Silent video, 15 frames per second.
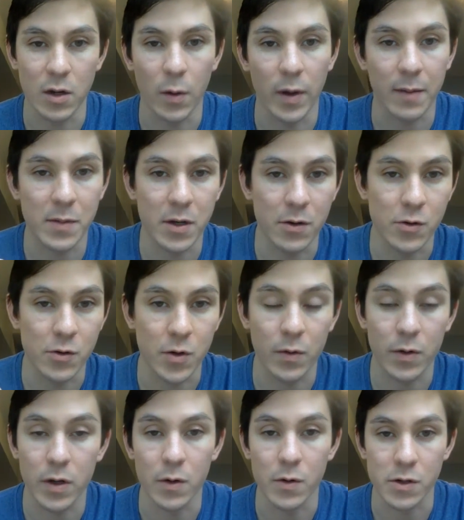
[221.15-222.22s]
going up to your drone
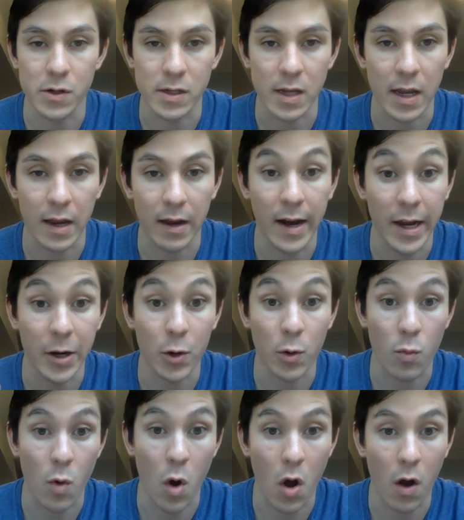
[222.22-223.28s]
coach and saying, you're
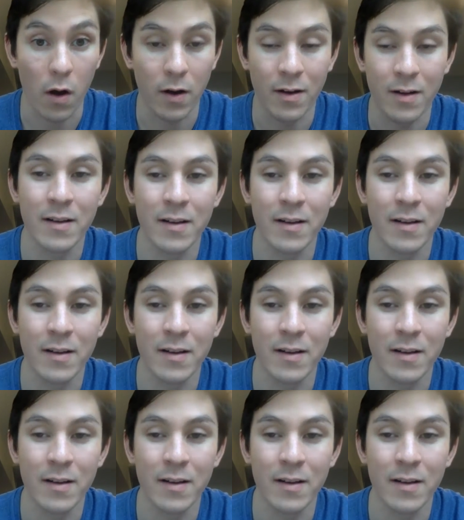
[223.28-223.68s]
wrong,